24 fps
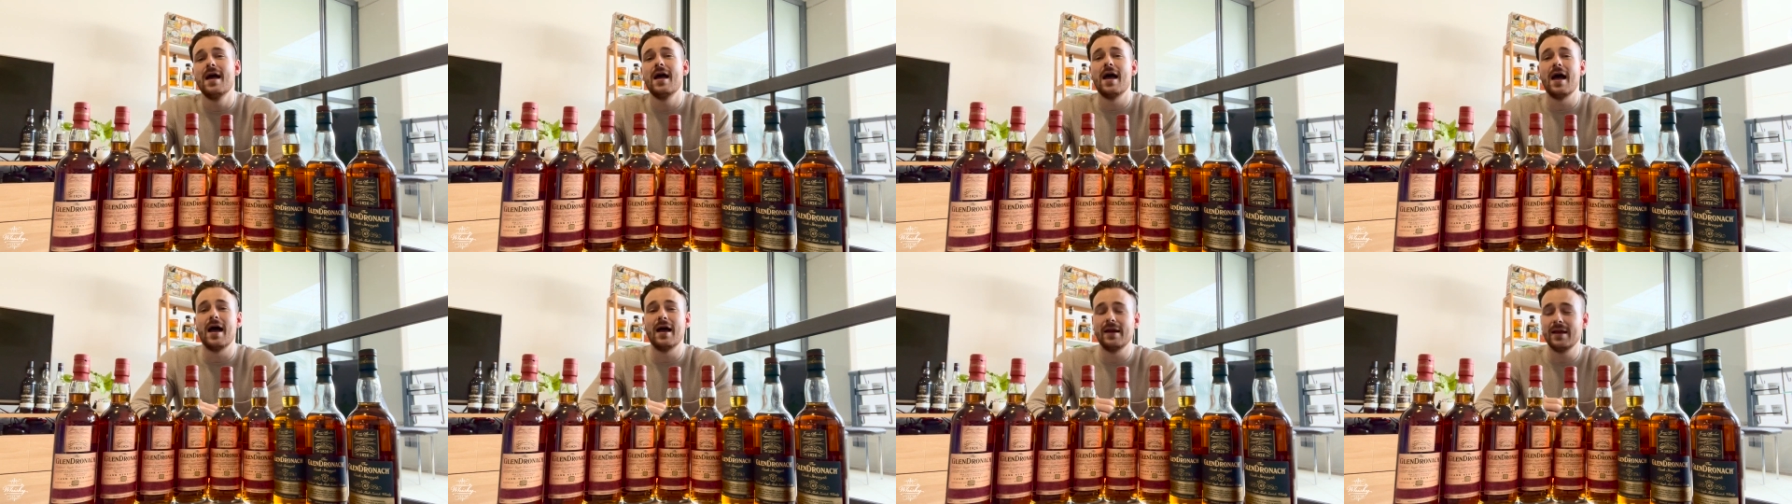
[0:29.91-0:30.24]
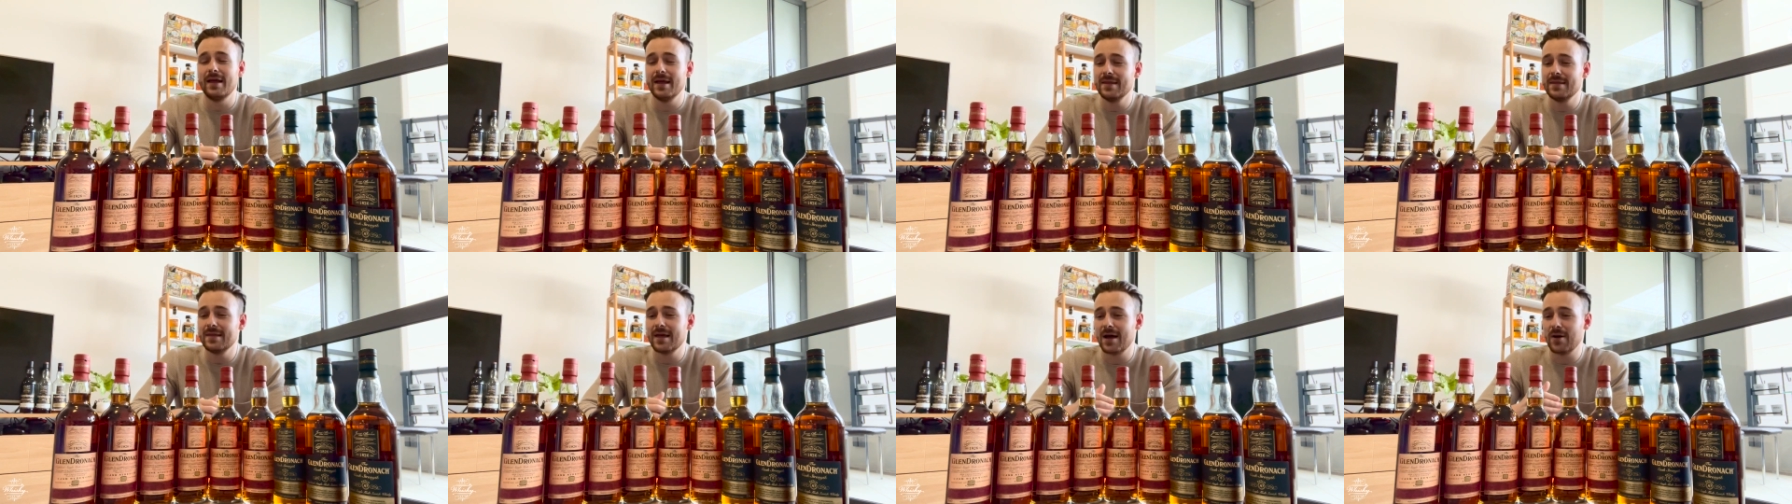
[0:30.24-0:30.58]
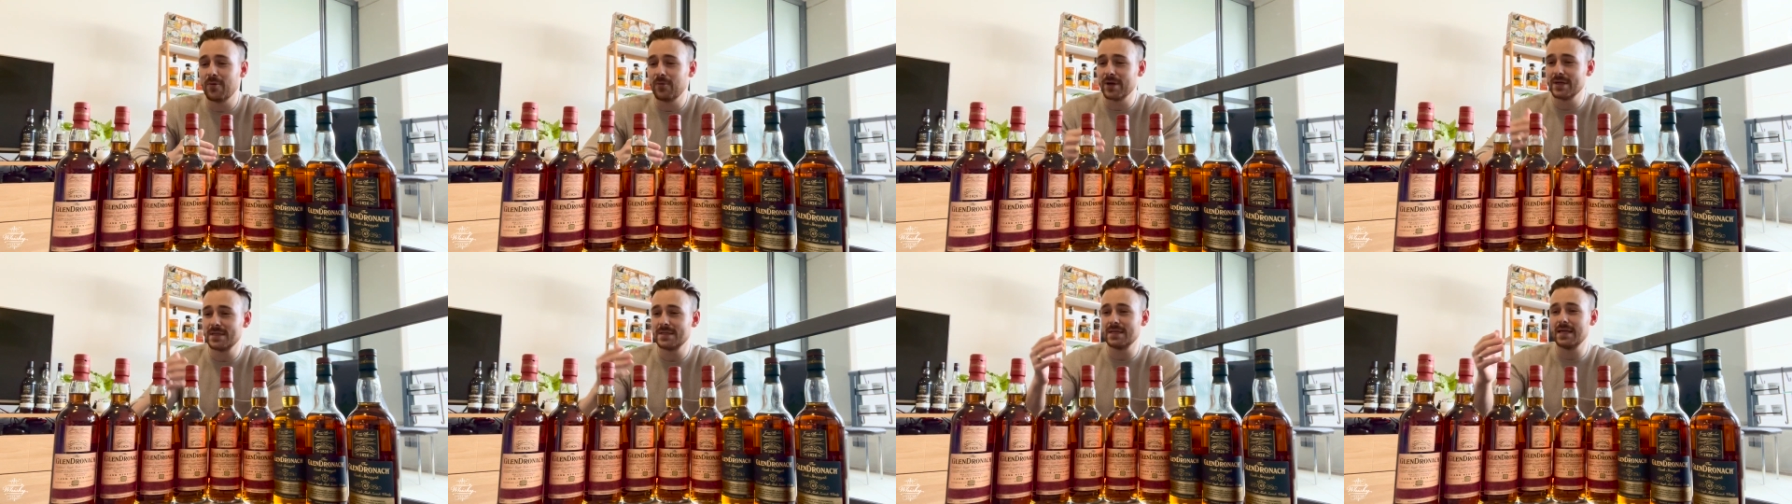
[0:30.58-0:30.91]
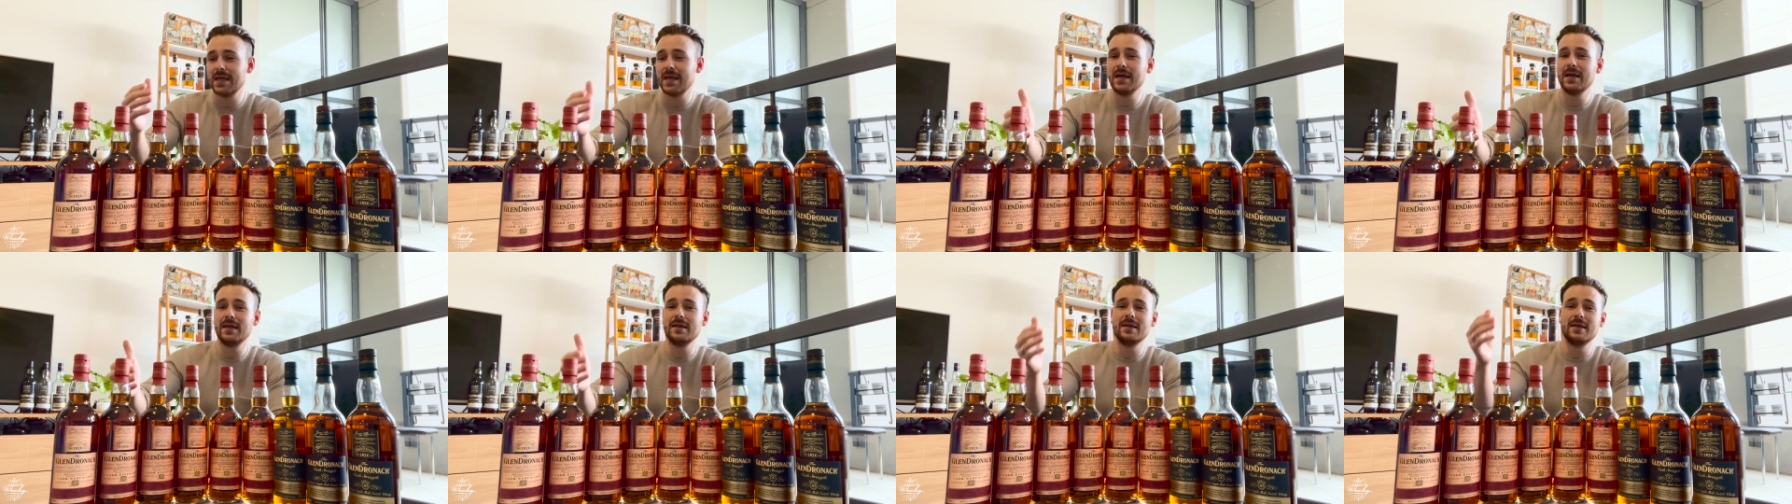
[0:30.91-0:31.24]
and in that we're
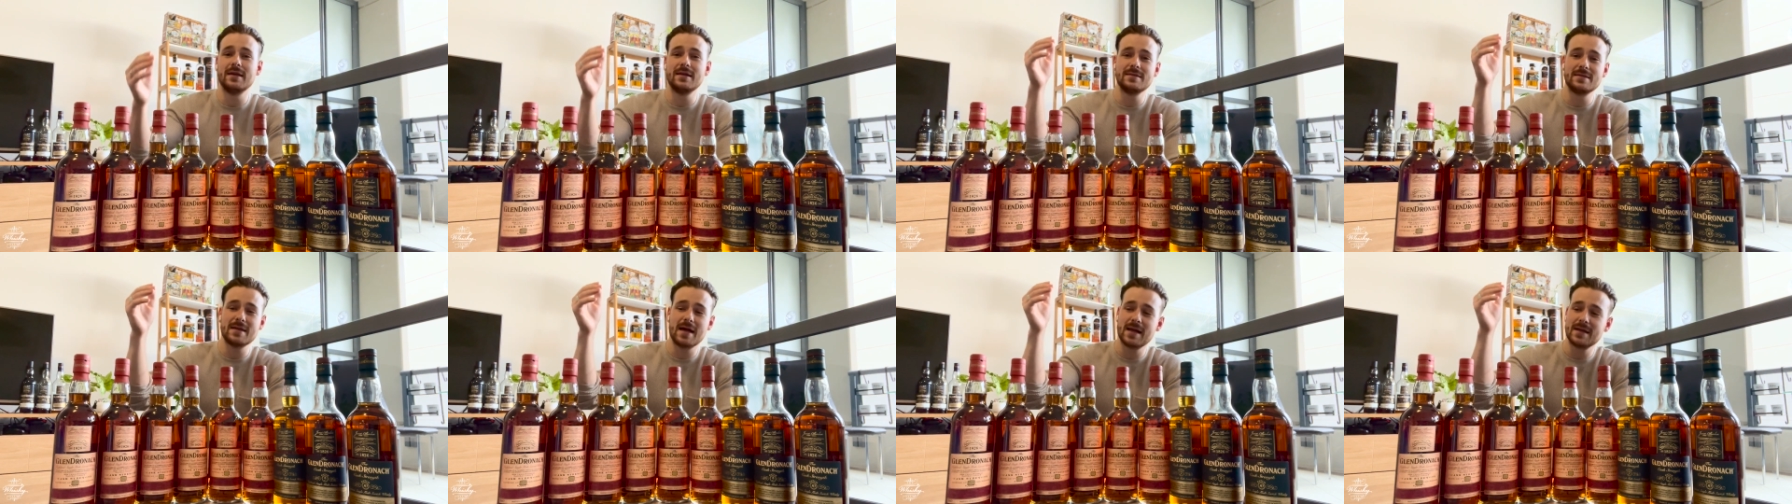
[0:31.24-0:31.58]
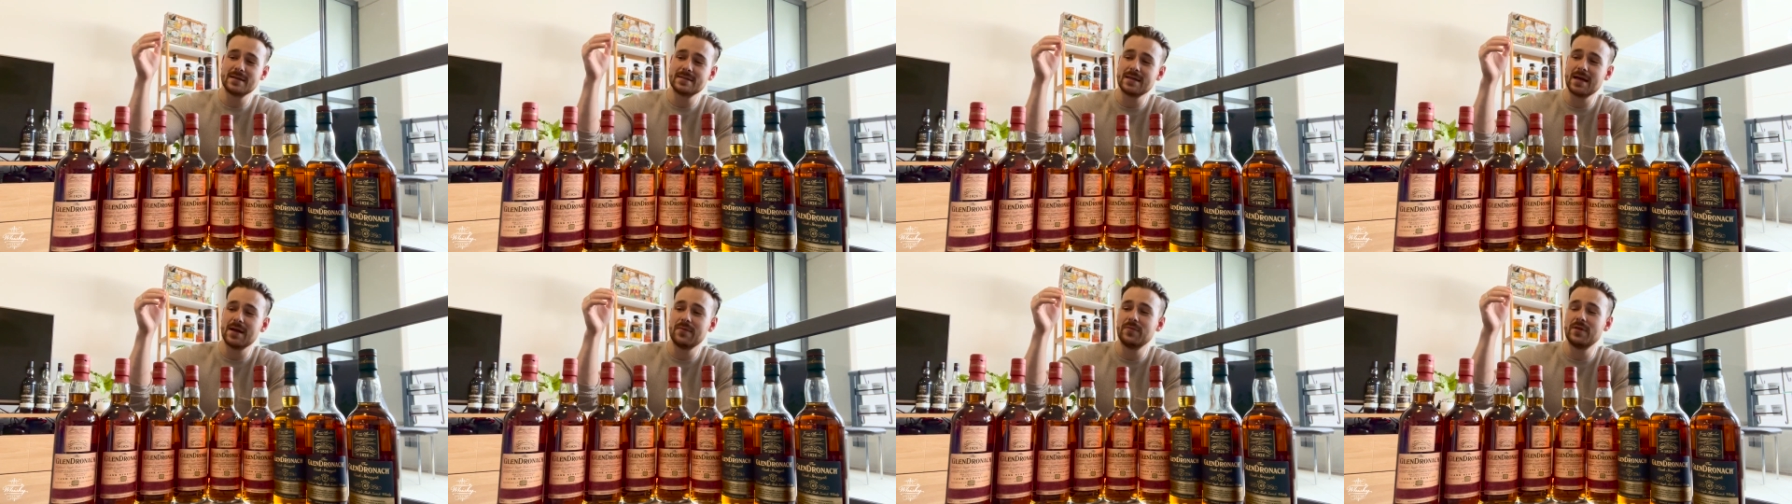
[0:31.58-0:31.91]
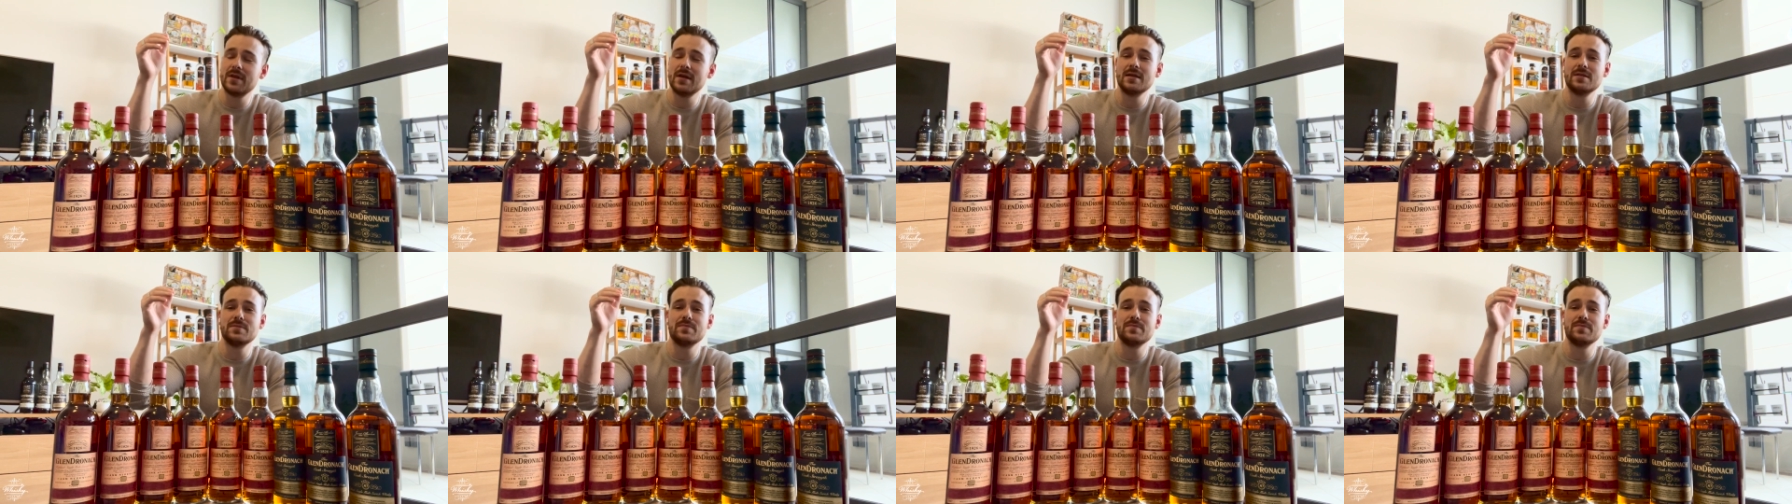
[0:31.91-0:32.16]
seeing the exact same things